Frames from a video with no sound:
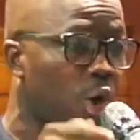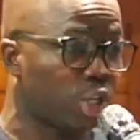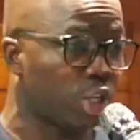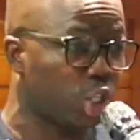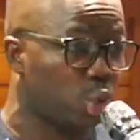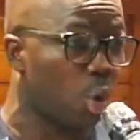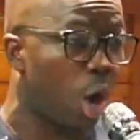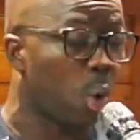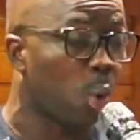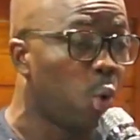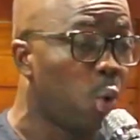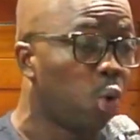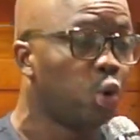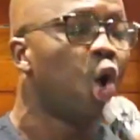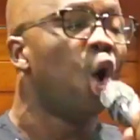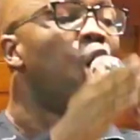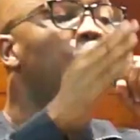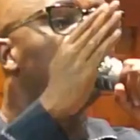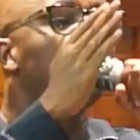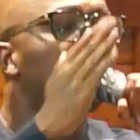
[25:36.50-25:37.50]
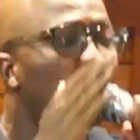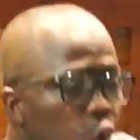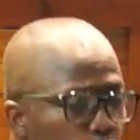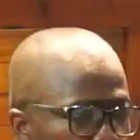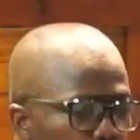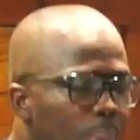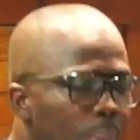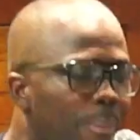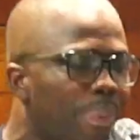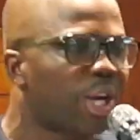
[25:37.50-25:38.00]
are good. Do good
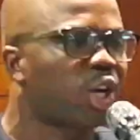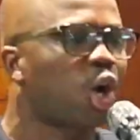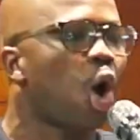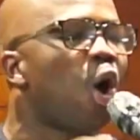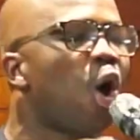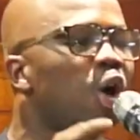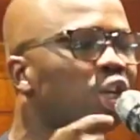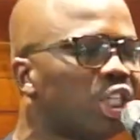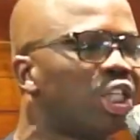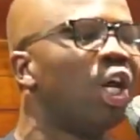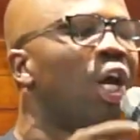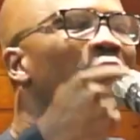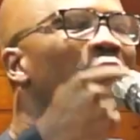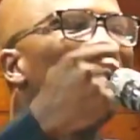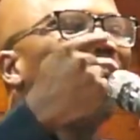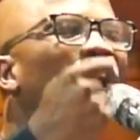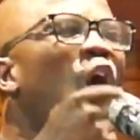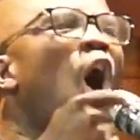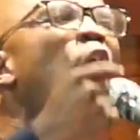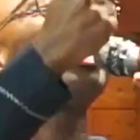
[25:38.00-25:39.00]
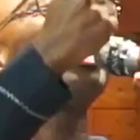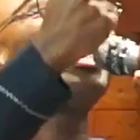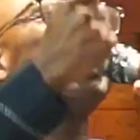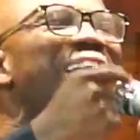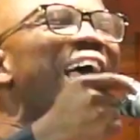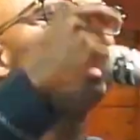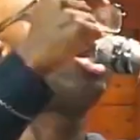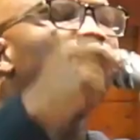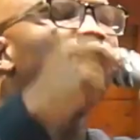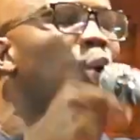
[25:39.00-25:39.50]
because God says
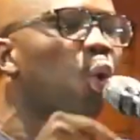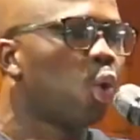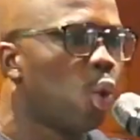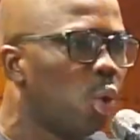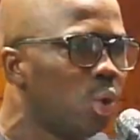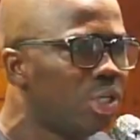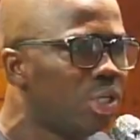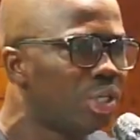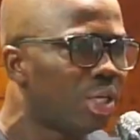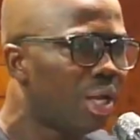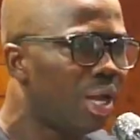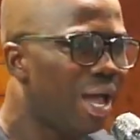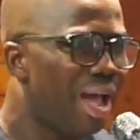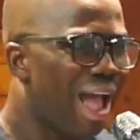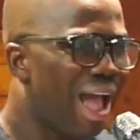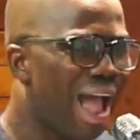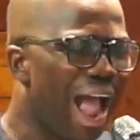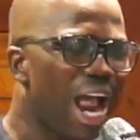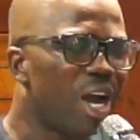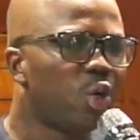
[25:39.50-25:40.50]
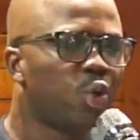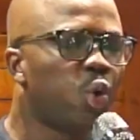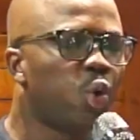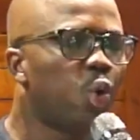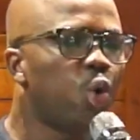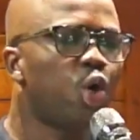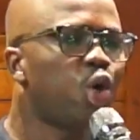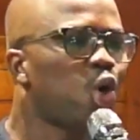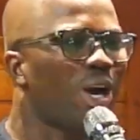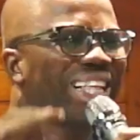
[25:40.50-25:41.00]
do good. And do
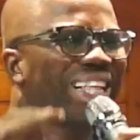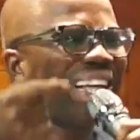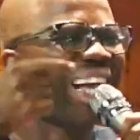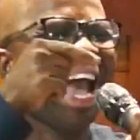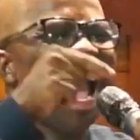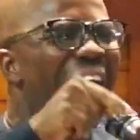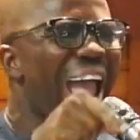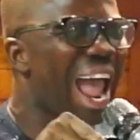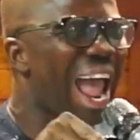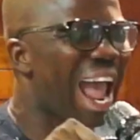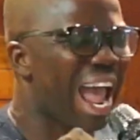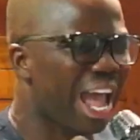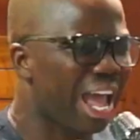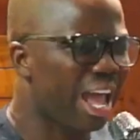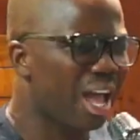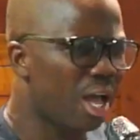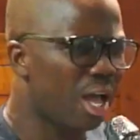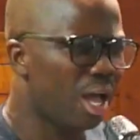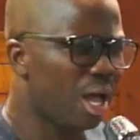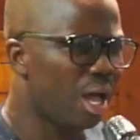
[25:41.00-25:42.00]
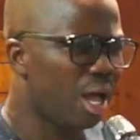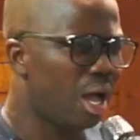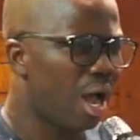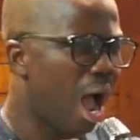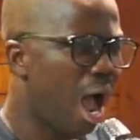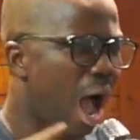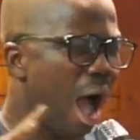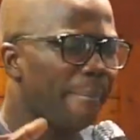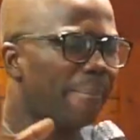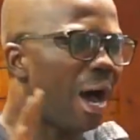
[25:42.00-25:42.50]
not care
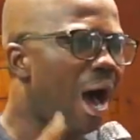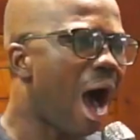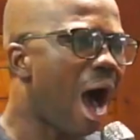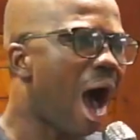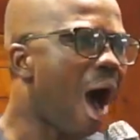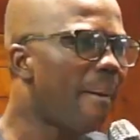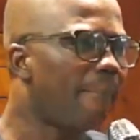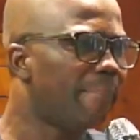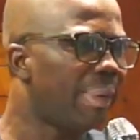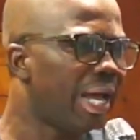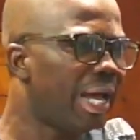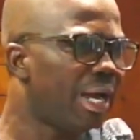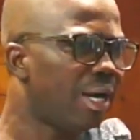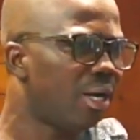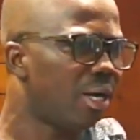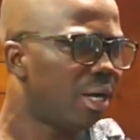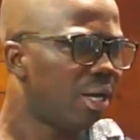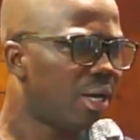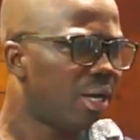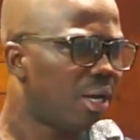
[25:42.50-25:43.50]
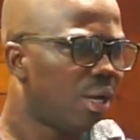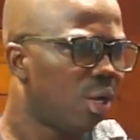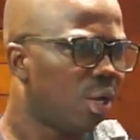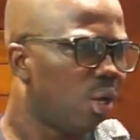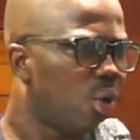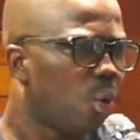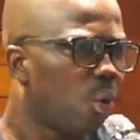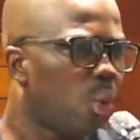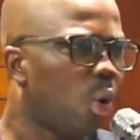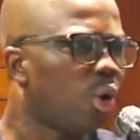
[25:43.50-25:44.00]
about how men,
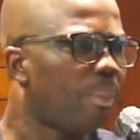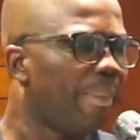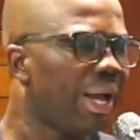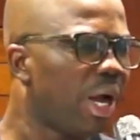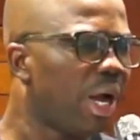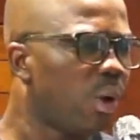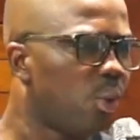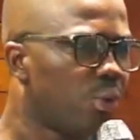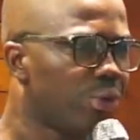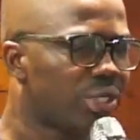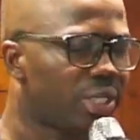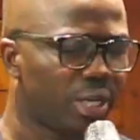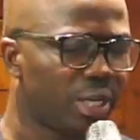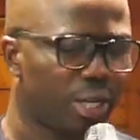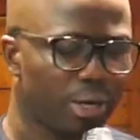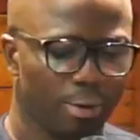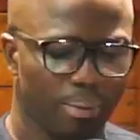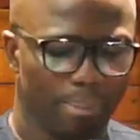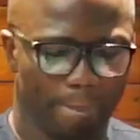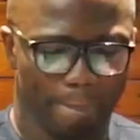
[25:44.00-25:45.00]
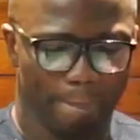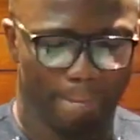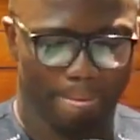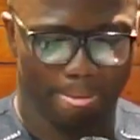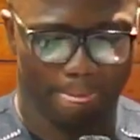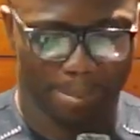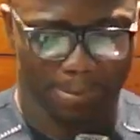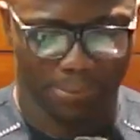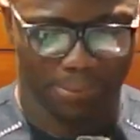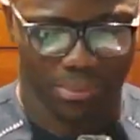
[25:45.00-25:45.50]
what men will say.
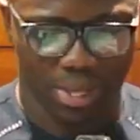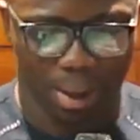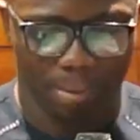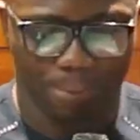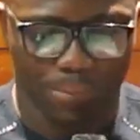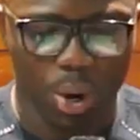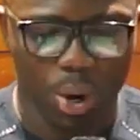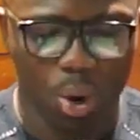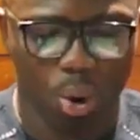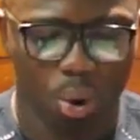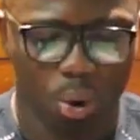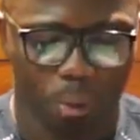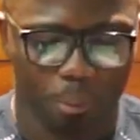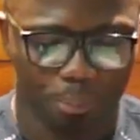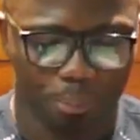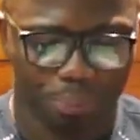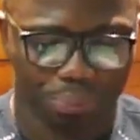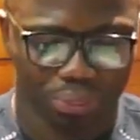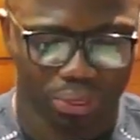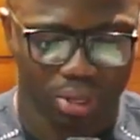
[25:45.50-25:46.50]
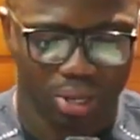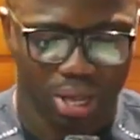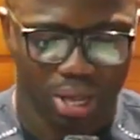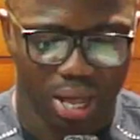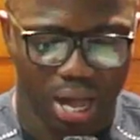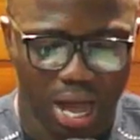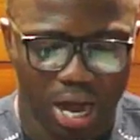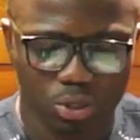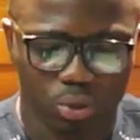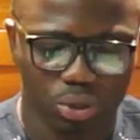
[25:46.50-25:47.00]
And Paul
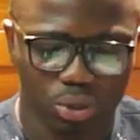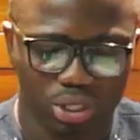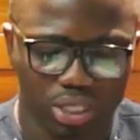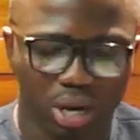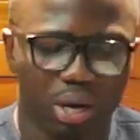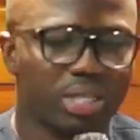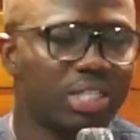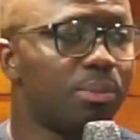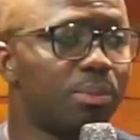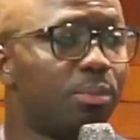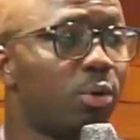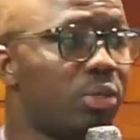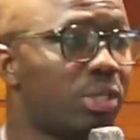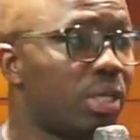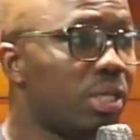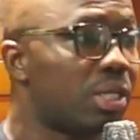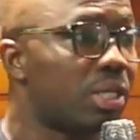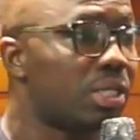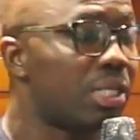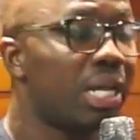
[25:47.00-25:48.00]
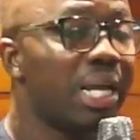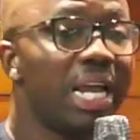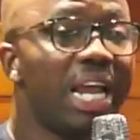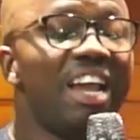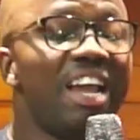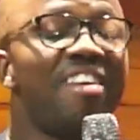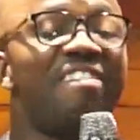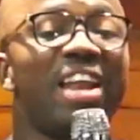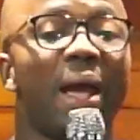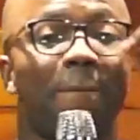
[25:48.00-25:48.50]
had to tell Timothy this. If
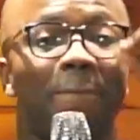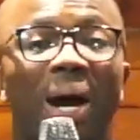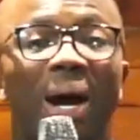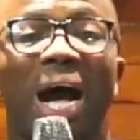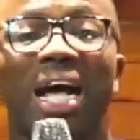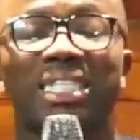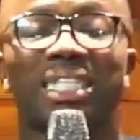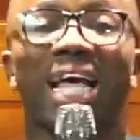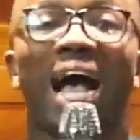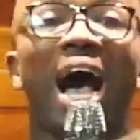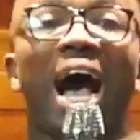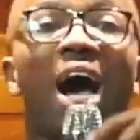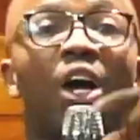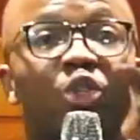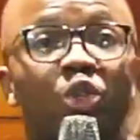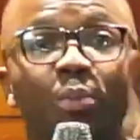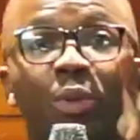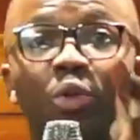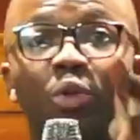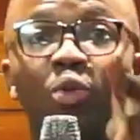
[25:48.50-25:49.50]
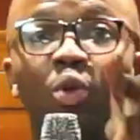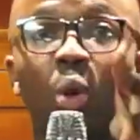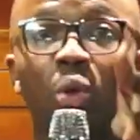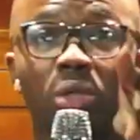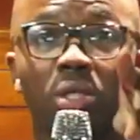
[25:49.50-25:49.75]
the pastor had to be taught,